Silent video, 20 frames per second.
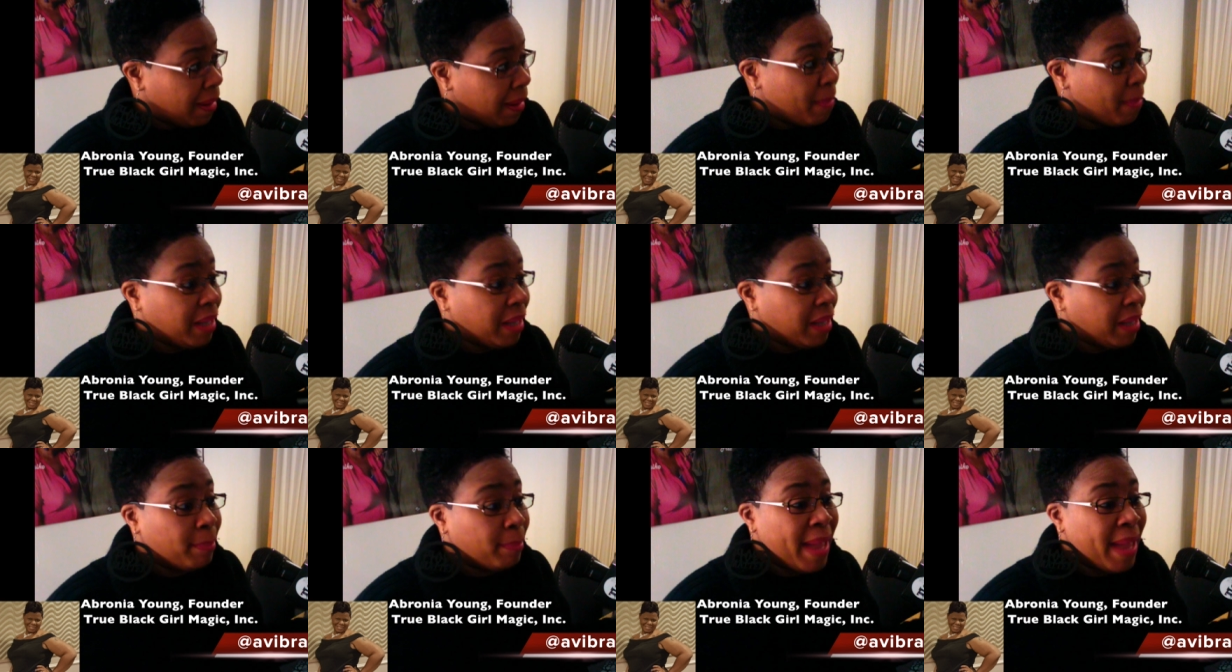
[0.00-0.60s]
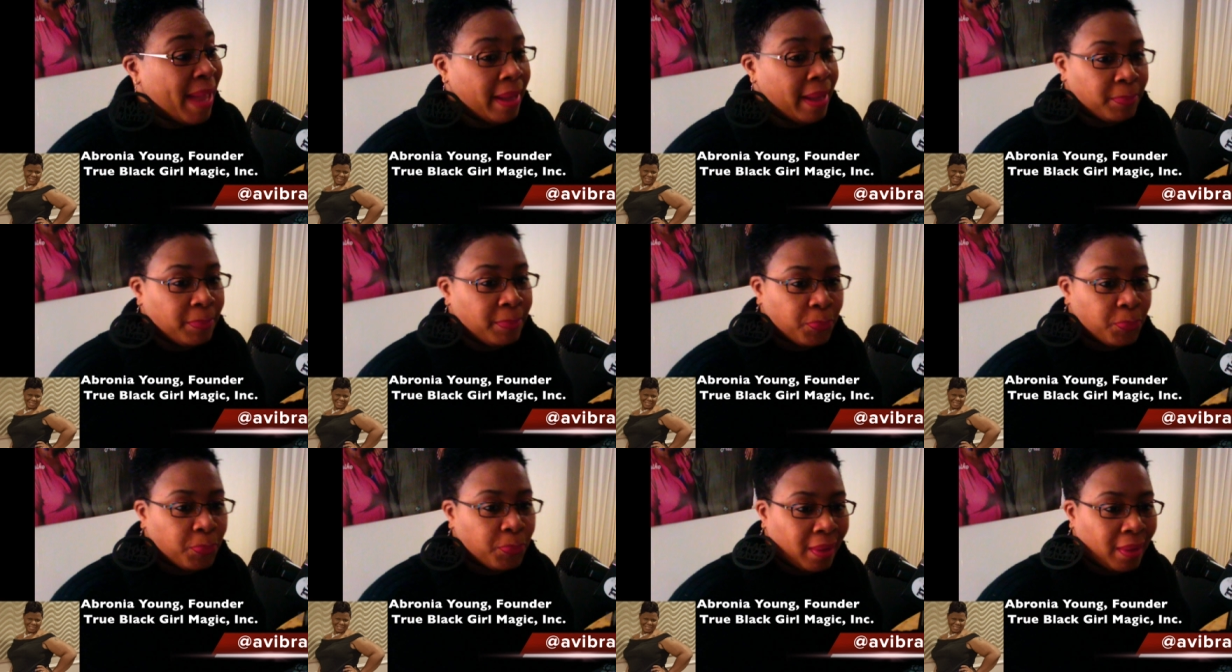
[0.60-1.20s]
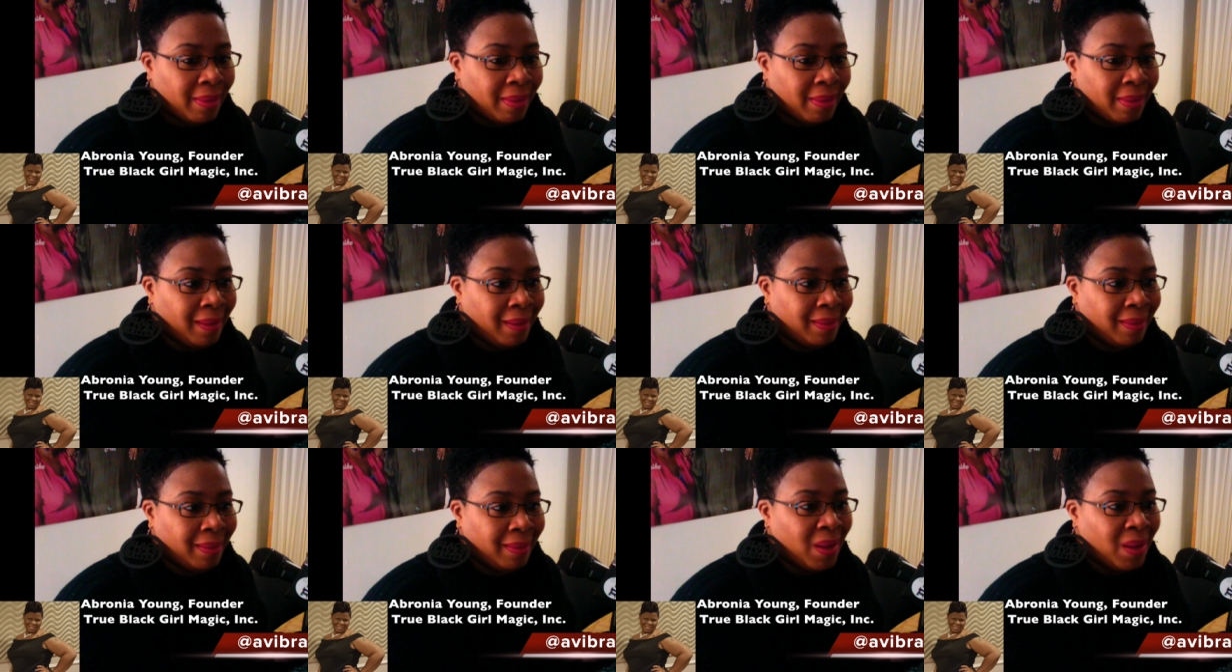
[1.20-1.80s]
made a bet
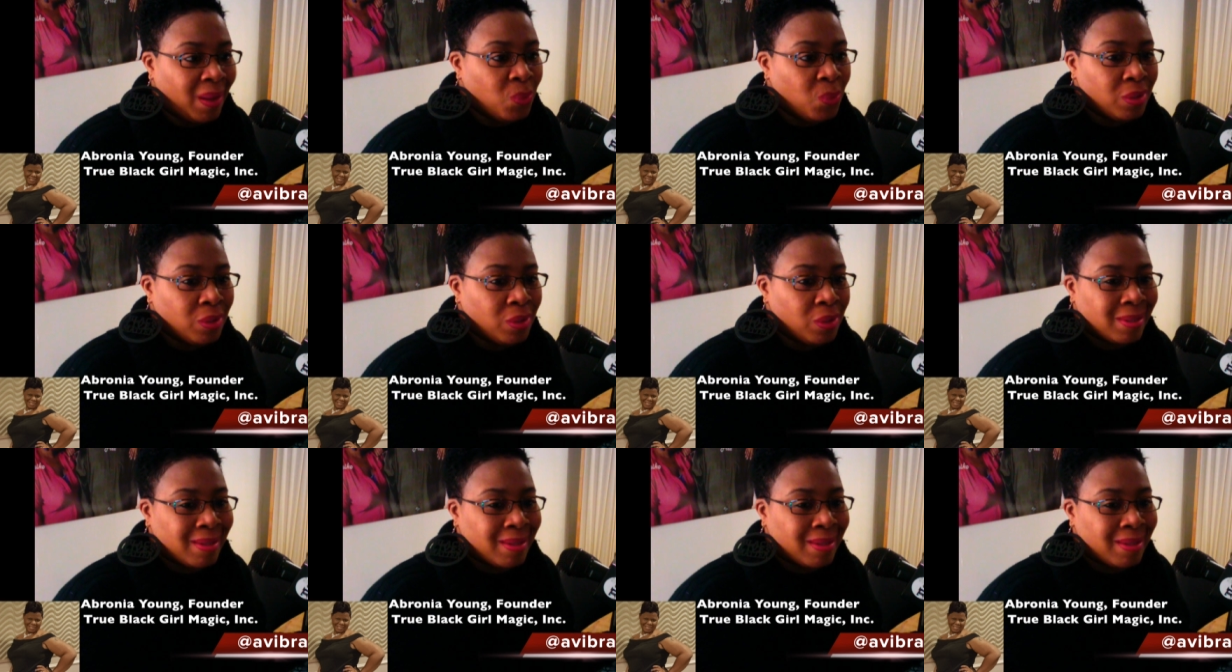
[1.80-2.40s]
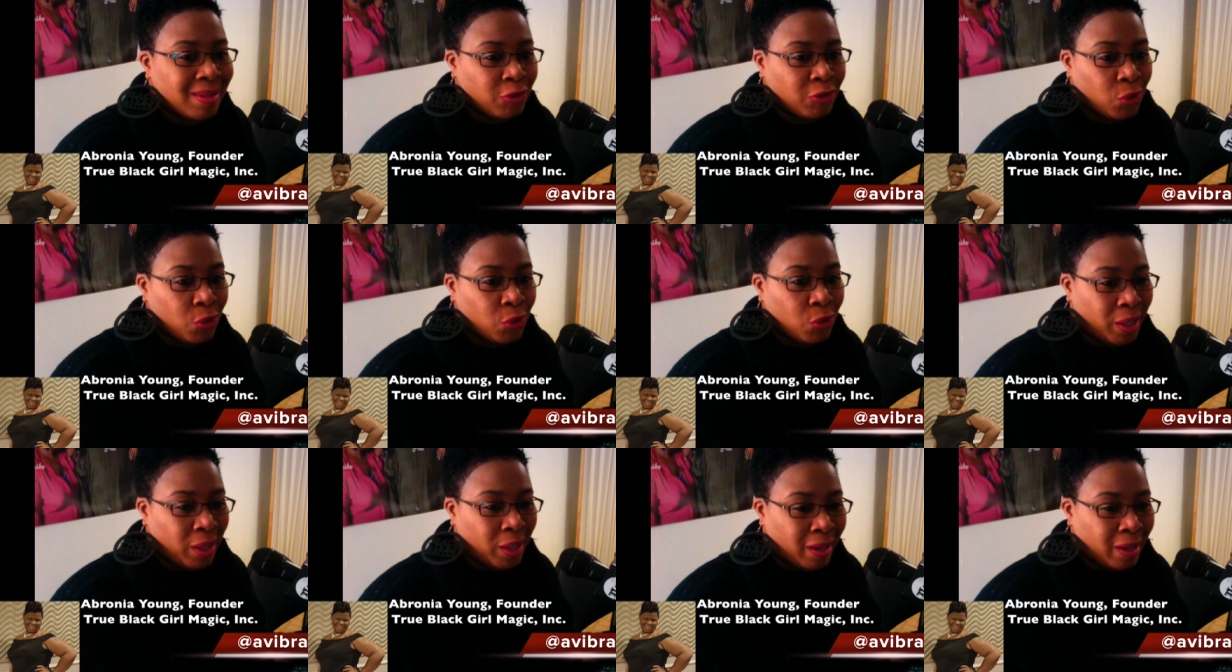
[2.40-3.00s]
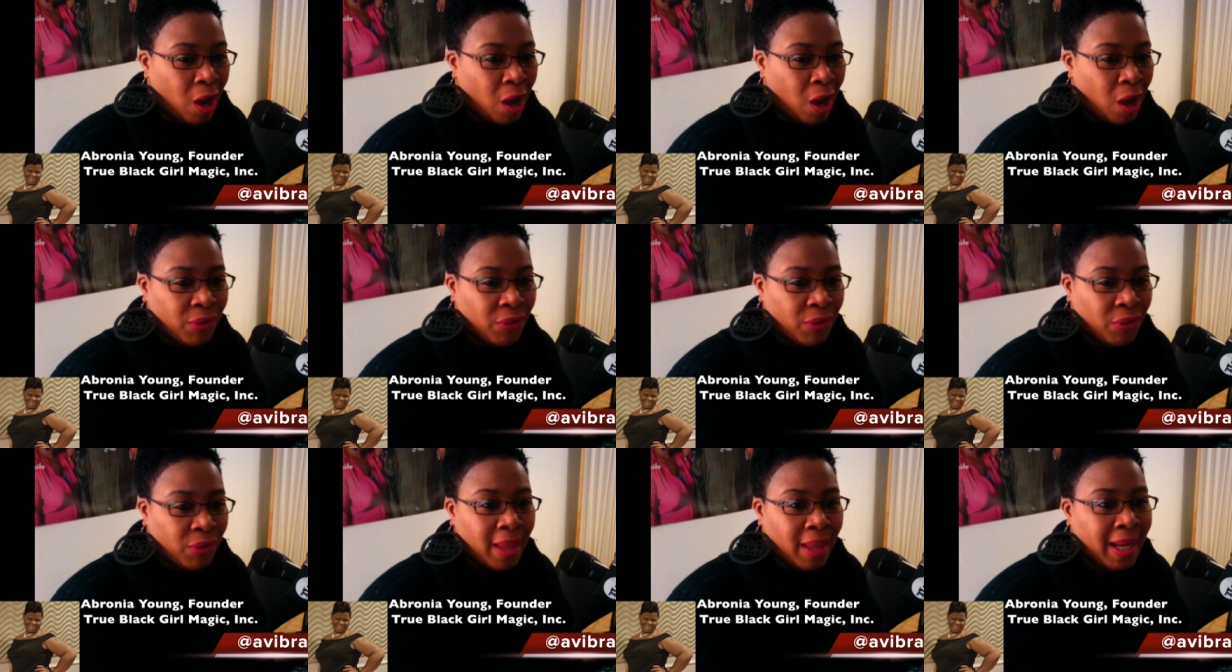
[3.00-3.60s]
that they would snatch her wig off.
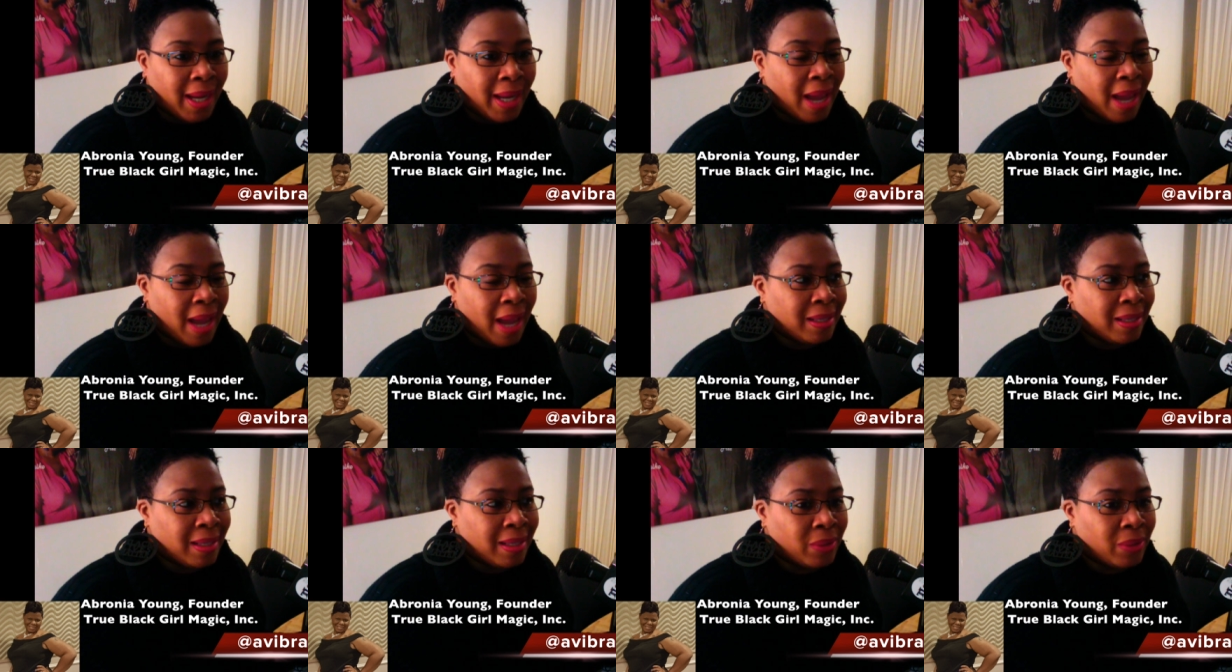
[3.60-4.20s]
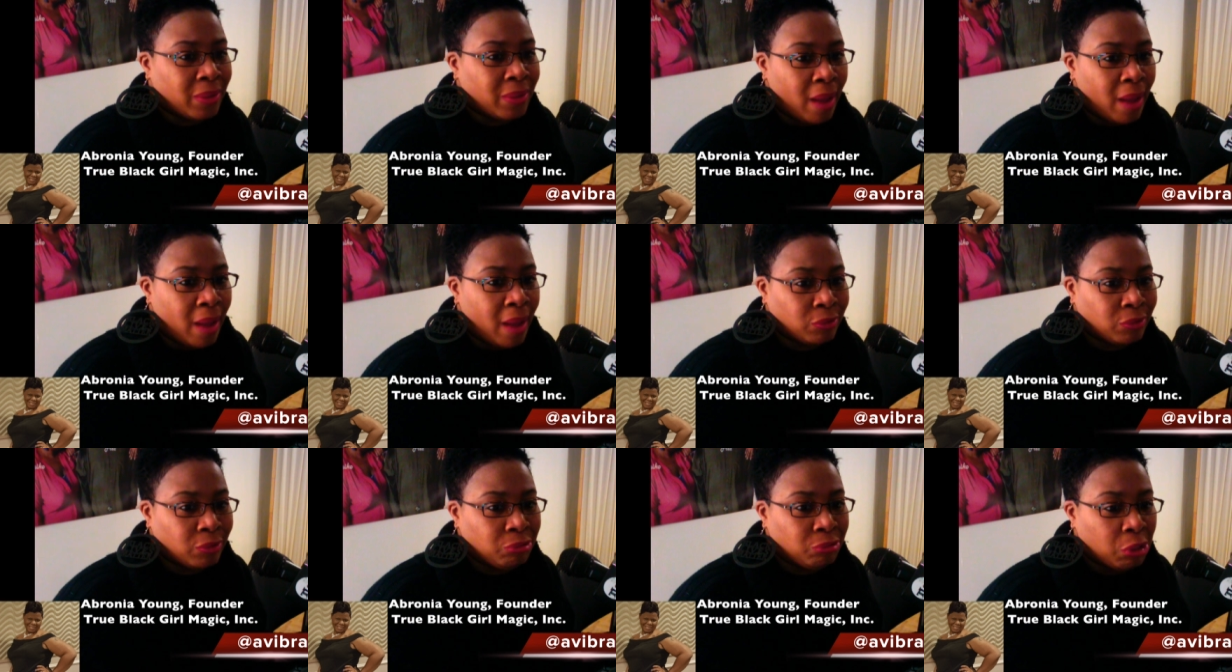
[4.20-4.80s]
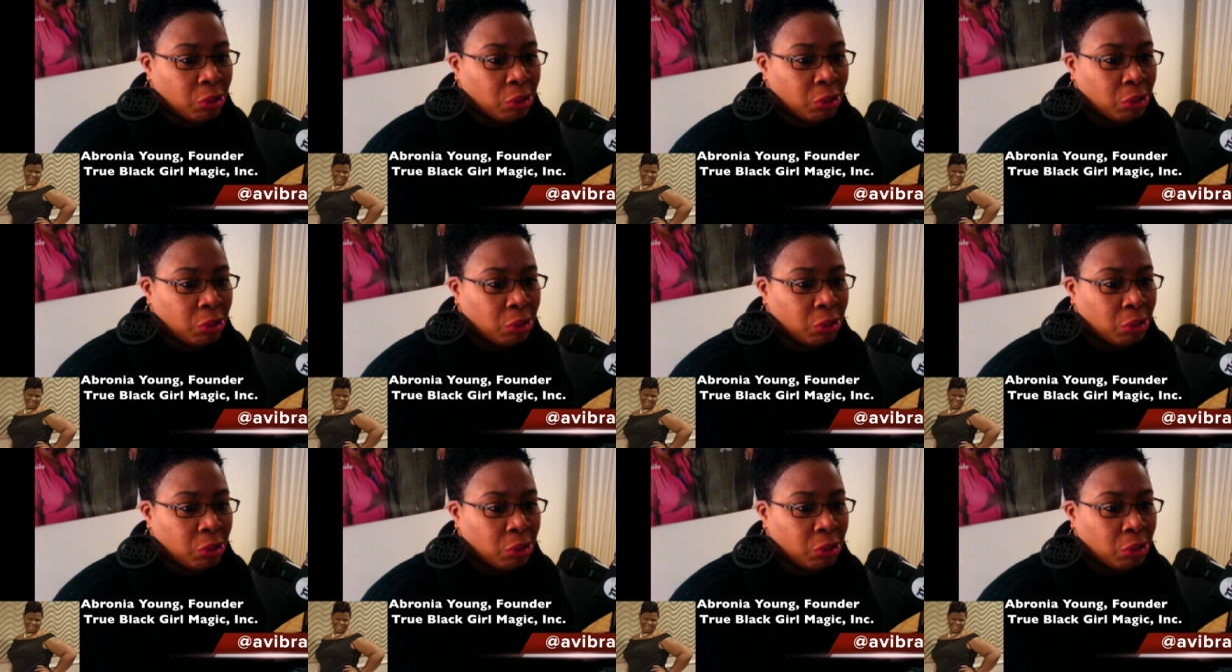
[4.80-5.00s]
And they kind of yelled out,